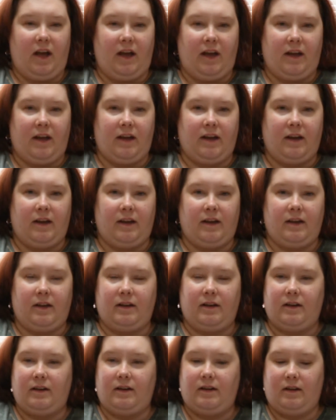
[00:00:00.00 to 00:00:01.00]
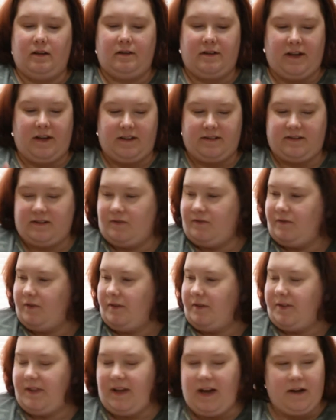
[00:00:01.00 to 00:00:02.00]
And that is it
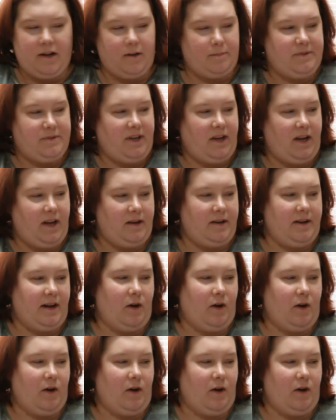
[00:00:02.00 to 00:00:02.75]
for that update.